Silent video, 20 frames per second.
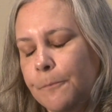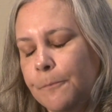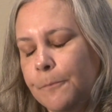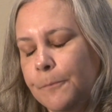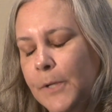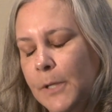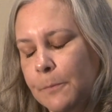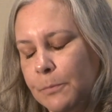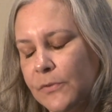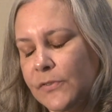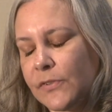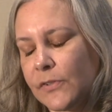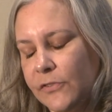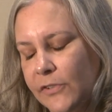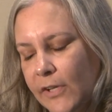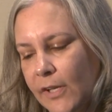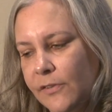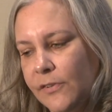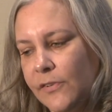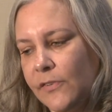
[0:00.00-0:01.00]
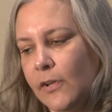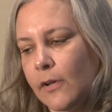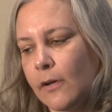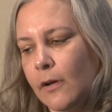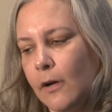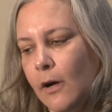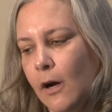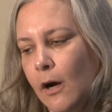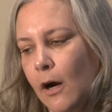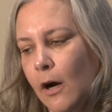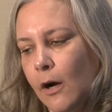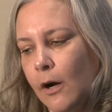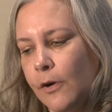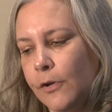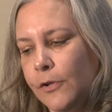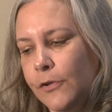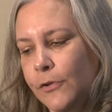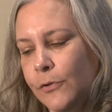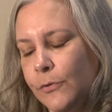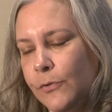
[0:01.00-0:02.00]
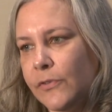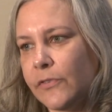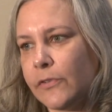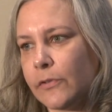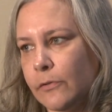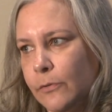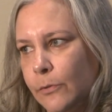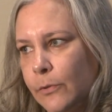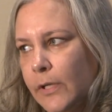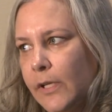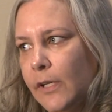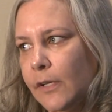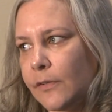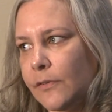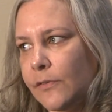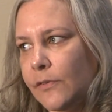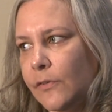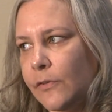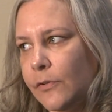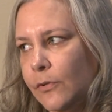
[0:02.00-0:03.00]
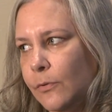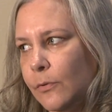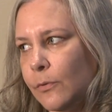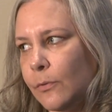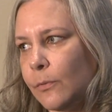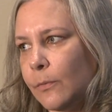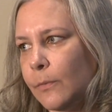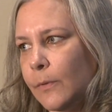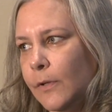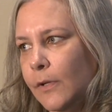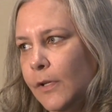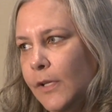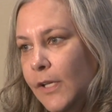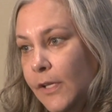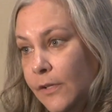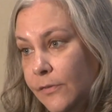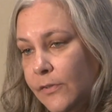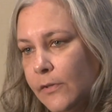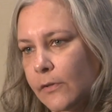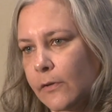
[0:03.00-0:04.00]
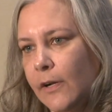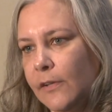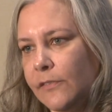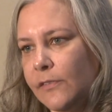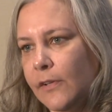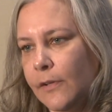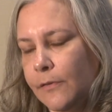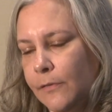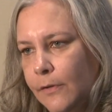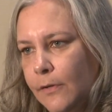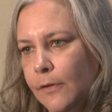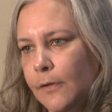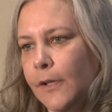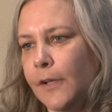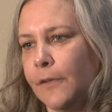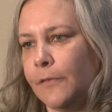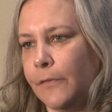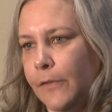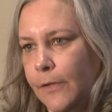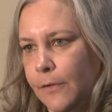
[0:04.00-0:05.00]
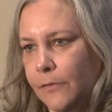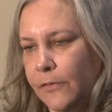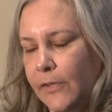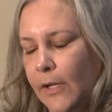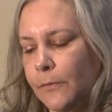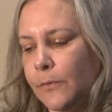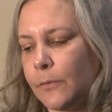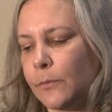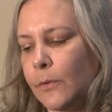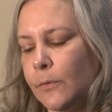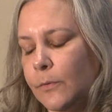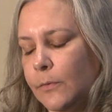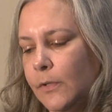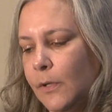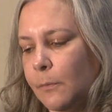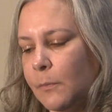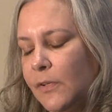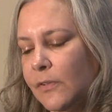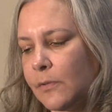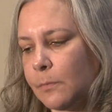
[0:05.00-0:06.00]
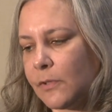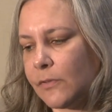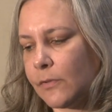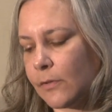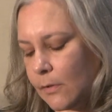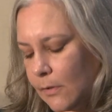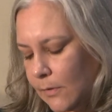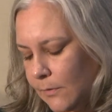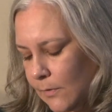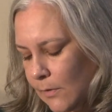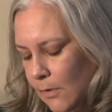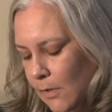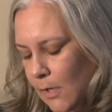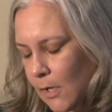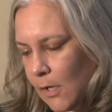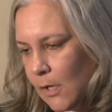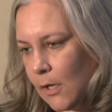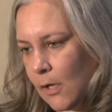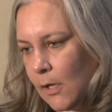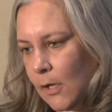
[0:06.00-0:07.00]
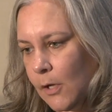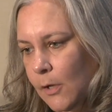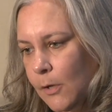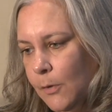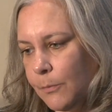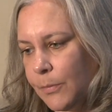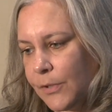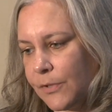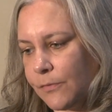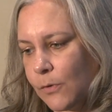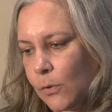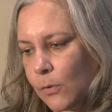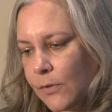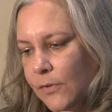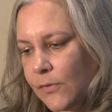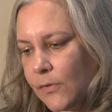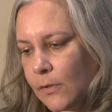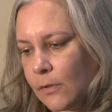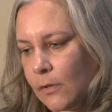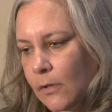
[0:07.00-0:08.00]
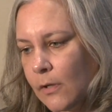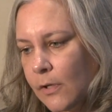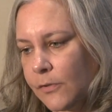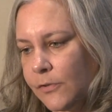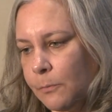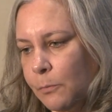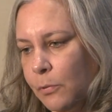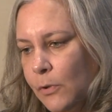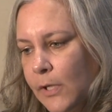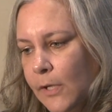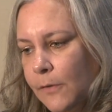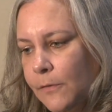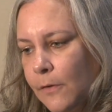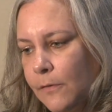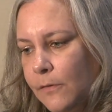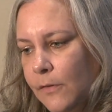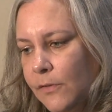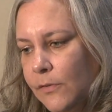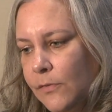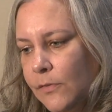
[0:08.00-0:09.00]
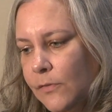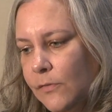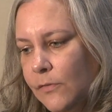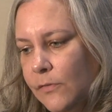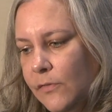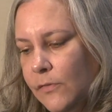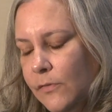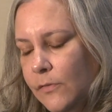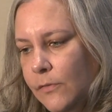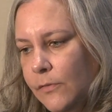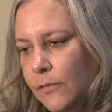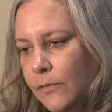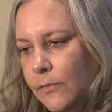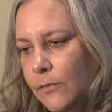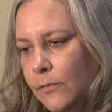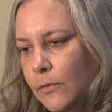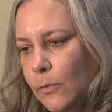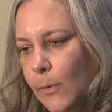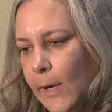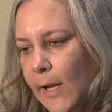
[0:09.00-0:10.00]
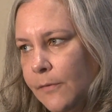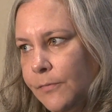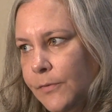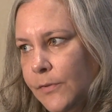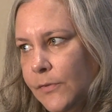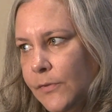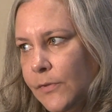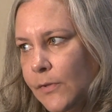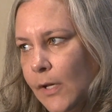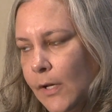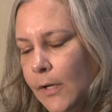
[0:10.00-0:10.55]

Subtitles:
people suggest are used to lure kids to e-cigarettes and then down the road combustible cigarettes. But of course, and I should point out that this graph is